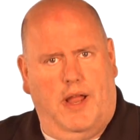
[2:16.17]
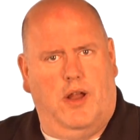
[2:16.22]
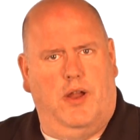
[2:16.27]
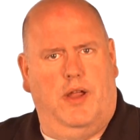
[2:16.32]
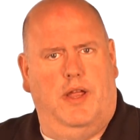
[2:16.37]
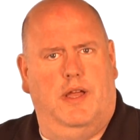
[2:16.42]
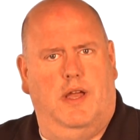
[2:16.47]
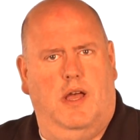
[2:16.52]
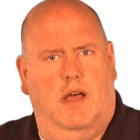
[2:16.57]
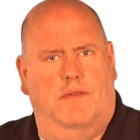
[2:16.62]

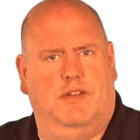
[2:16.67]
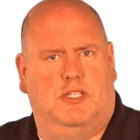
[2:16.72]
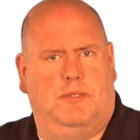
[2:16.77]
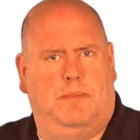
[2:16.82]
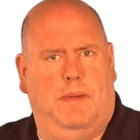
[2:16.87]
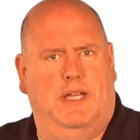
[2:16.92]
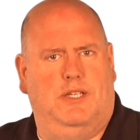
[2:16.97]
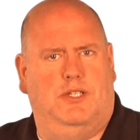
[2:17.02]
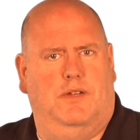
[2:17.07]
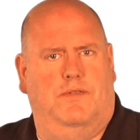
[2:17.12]
area of
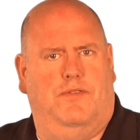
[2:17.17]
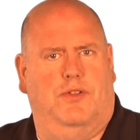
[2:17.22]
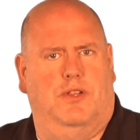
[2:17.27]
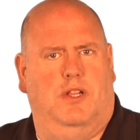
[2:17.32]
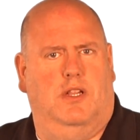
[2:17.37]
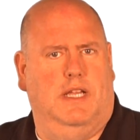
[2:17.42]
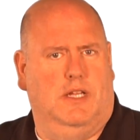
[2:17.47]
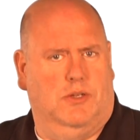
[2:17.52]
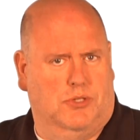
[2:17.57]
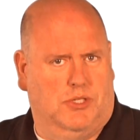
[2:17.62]
expansion for the
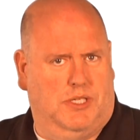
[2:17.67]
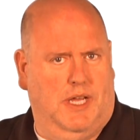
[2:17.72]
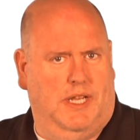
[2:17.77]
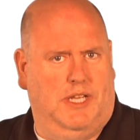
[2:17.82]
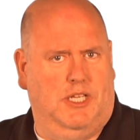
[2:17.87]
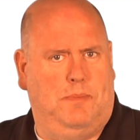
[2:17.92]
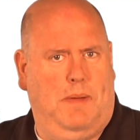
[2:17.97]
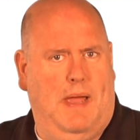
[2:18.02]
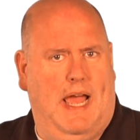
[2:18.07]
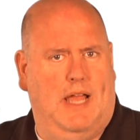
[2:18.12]
legal
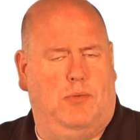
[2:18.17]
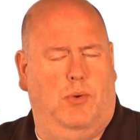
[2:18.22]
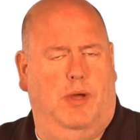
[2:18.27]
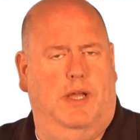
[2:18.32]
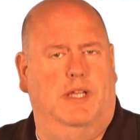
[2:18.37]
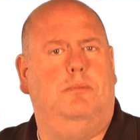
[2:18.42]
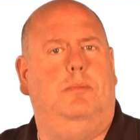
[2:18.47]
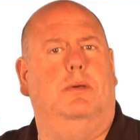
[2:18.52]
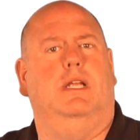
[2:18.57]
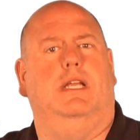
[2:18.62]
studies
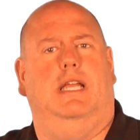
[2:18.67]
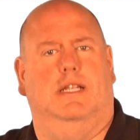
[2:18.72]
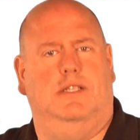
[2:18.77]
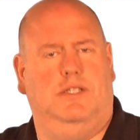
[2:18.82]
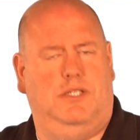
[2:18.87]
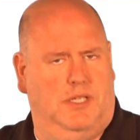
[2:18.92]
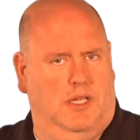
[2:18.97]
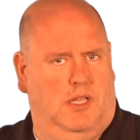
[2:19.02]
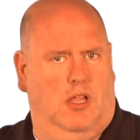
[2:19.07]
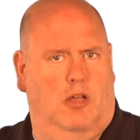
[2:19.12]
pathways, but again,
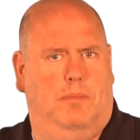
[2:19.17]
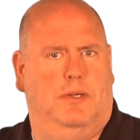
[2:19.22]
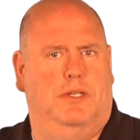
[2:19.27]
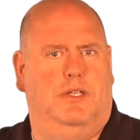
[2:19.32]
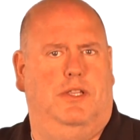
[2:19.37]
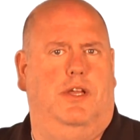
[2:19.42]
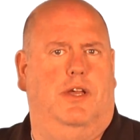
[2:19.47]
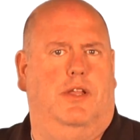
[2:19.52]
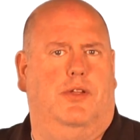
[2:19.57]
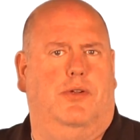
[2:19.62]
still
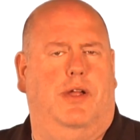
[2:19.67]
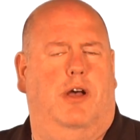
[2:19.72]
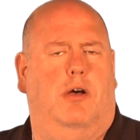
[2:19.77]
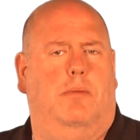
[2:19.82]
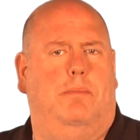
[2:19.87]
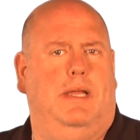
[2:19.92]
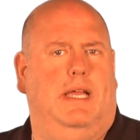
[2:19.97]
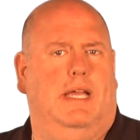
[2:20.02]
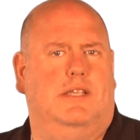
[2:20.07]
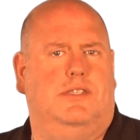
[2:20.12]
open to the other
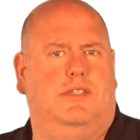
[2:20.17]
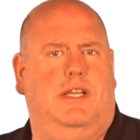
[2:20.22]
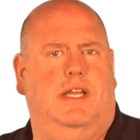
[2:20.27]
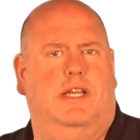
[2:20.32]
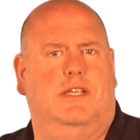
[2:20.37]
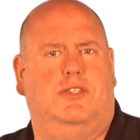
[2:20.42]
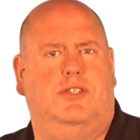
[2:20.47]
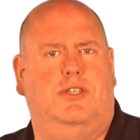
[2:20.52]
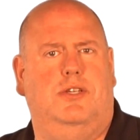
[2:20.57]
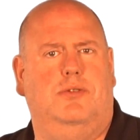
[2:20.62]

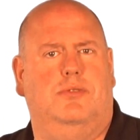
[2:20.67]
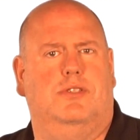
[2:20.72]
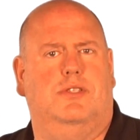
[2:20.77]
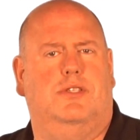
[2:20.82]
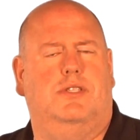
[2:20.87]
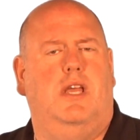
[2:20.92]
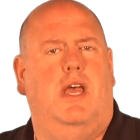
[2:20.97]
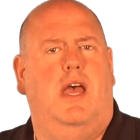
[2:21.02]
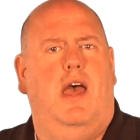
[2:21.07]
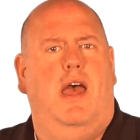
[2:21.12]
LPSCS
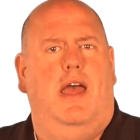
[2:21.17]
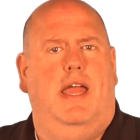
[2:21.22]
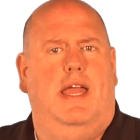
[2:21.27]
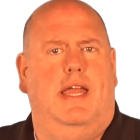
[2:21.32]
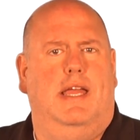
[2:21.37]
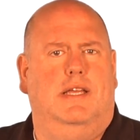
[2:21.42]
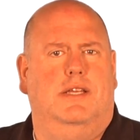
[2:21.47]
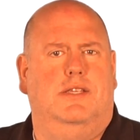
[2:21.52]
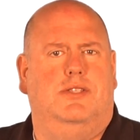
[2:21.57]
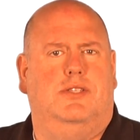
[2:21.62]
students,
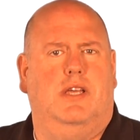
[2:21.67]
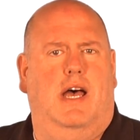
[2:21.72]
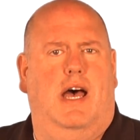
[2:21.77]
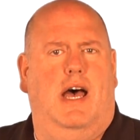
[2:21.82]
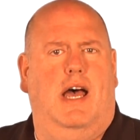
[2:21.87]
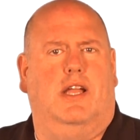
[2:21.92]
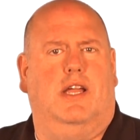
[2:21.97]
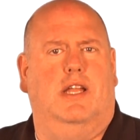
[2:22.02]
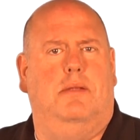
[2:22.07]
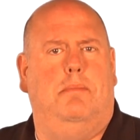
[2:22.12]
is
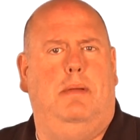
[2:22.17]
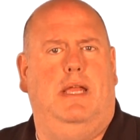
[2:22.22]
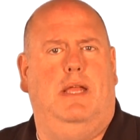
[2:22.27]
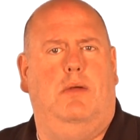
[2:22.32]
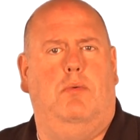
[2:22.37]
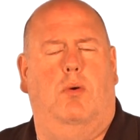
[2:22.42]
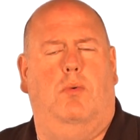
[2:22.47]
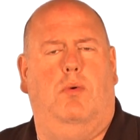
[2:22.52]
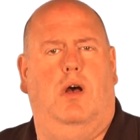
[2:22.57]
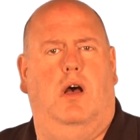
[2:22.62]
going to
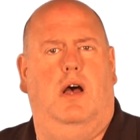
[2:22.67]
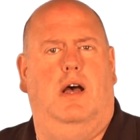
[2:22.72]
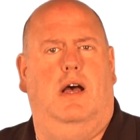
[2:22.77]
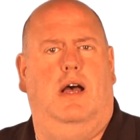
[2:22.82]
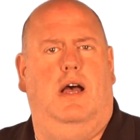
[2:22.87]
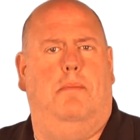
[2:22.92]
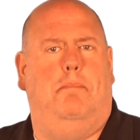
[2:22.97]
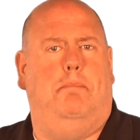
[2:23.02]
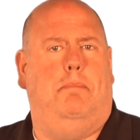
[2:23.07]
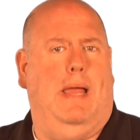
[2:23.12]
be
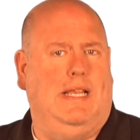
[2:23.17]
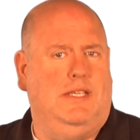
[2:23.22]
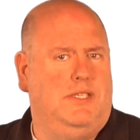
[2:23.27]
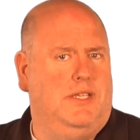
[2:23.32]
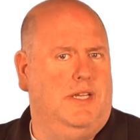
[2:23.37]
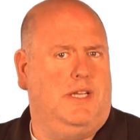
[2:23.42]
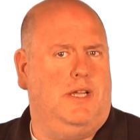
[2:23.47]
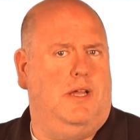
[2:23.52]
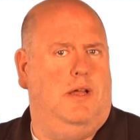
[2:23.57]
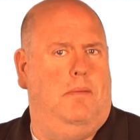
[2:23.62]
a
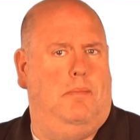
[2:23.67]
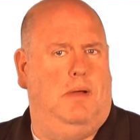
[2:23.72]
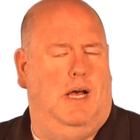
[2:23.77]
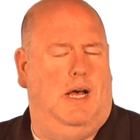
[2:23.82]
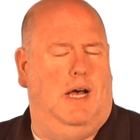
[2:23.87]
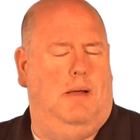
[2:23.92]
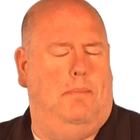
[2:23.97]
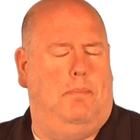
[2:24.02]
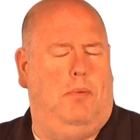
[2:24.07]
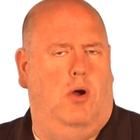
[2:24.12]
basic
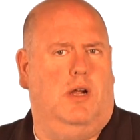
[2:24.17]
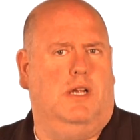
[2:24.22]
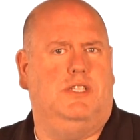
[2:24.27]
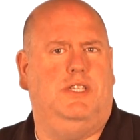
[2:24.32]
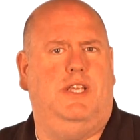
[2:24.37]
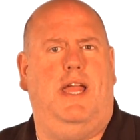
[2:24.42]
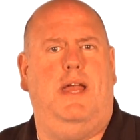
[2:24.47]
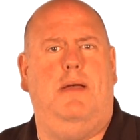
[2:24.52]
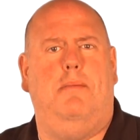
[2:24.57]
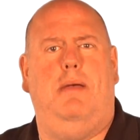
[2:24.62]
bar
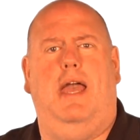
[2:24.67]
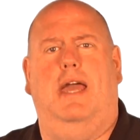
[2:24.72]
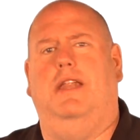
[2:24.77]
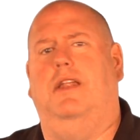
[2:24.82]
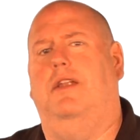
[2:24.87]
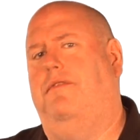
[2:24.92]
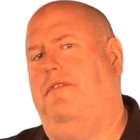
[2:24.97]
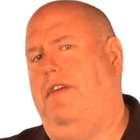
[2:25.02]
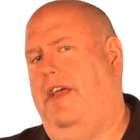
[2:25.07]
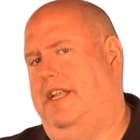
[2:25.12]
exam and
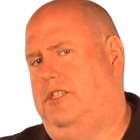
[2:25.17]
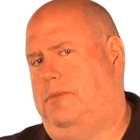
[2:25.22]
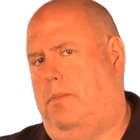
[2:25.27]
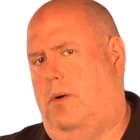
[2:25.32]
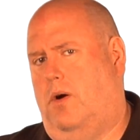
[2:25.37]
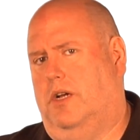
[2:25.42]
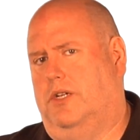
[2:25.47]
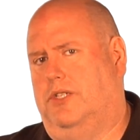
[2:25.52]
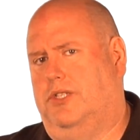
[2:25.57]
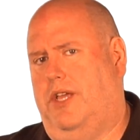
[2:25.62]
an advanced
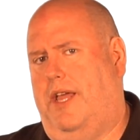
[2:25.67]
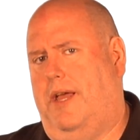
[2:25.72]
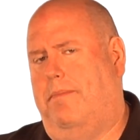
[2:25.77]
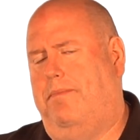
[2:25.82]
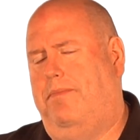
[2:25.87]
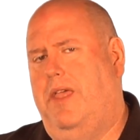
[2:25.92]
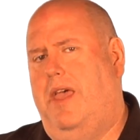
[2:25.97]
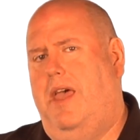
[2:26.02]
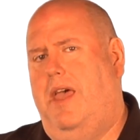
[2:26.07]
bar exam.